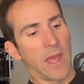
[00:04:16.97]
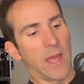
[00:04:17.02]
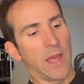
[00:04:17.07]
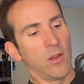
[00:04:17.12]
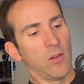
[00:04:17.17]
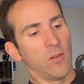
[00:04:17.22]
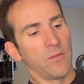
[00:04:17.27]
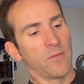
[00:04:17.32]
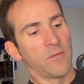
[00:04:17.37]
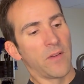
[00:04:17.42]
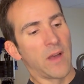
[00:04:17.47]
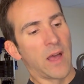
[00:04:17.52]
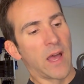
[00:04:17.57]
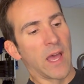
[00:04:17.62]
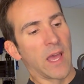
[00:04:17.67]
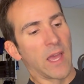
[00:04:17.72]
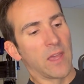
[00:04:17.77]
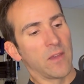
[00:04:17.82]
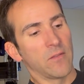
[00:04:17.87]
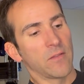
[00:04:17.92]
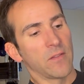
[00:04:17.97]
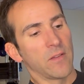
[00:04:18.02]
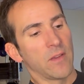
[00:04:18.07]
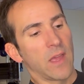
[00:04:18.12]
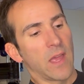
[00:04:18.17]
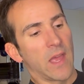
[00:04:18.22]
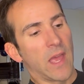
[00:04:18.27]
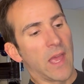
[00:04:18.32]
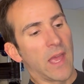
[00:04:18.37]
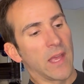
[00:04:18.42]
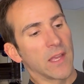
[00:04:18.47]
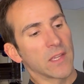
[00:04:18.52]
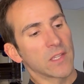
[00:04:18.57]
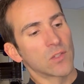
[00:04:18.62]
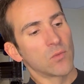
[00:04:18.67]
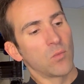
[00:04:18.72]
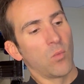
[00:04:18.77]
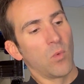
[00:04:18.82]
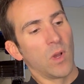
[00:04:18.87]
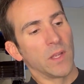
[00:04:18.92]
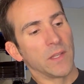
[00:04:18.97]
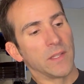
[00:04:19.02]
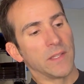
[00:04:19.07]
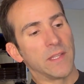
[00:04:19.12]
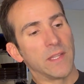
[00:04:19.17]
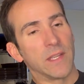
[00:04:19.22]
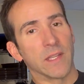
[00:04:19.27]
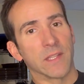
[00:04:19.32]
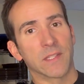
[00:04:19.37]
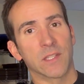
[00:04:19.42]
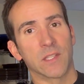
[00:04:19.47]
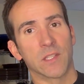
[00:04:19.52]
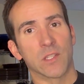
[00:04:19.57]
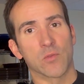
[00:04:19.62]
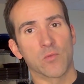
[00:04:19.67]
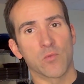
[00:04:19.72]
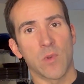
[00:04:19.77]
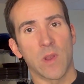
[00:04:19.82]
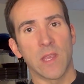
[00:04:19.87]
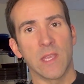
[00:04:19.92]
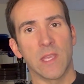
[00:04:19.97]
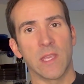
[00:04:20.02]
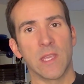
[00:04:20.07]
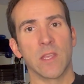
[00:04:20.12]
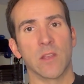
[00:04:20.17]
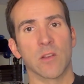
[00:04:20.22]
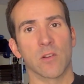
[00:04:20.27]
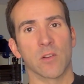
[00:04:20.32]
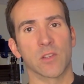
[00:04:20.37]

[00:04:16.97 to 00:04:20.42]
L5-S1 disc is right here,